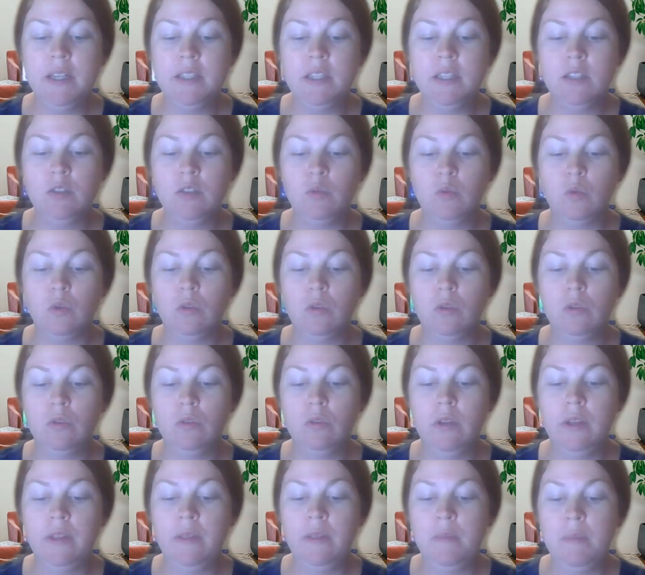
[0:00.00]
is its
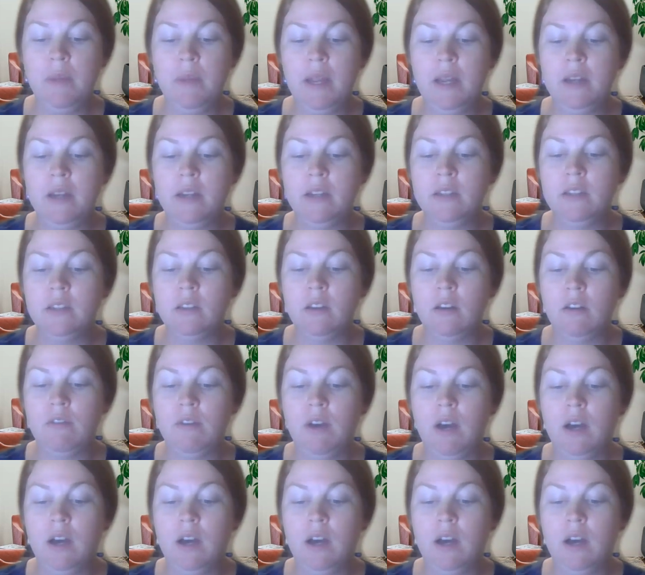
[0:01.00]
role in the maintenance of